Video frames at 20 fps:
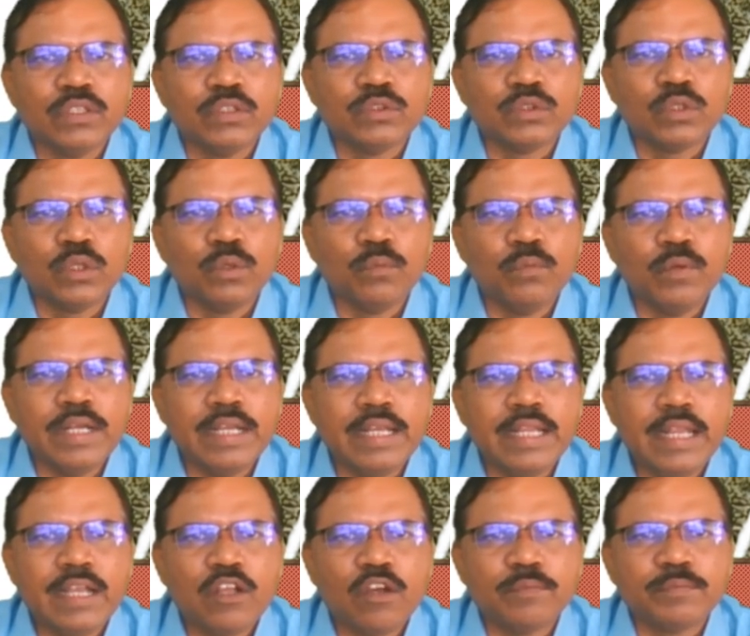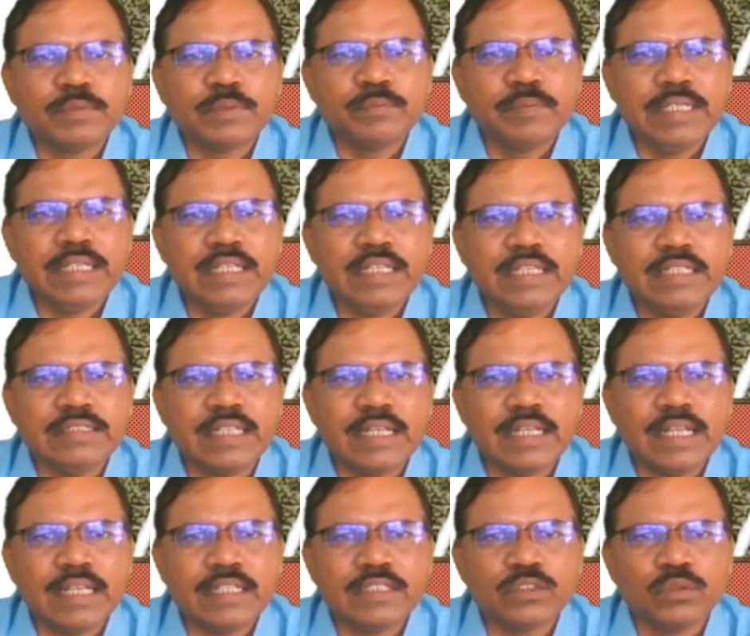So one end of spring is
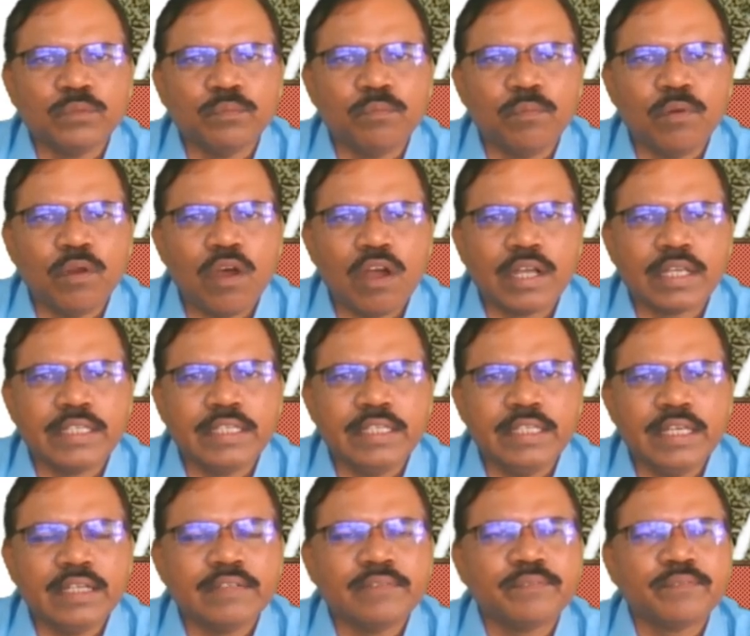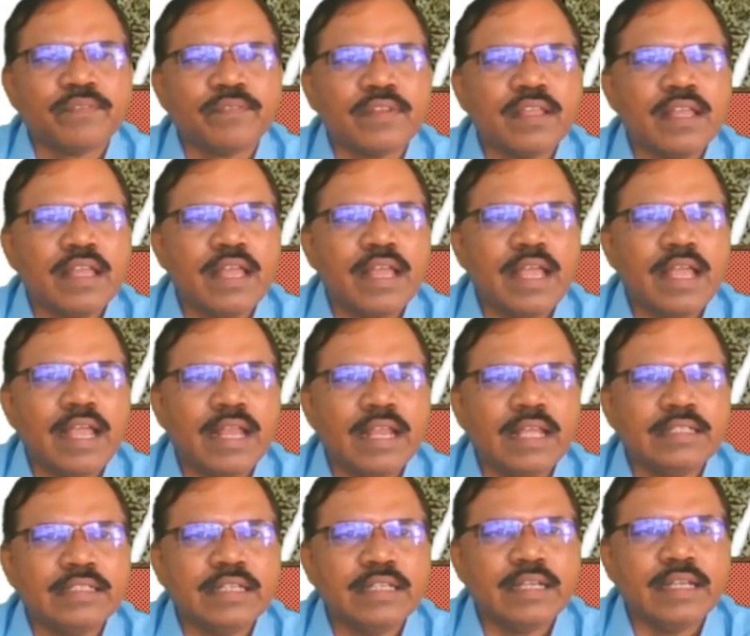attached to block here,
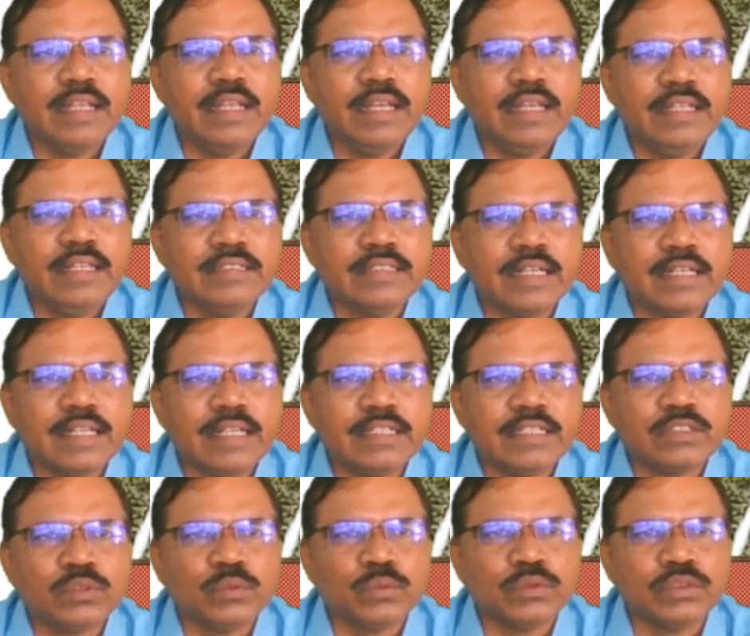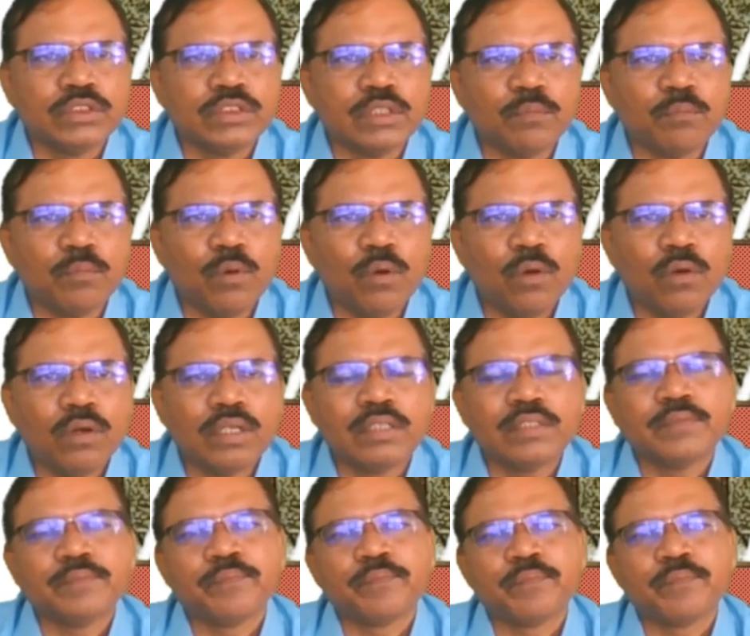another end is attached to support,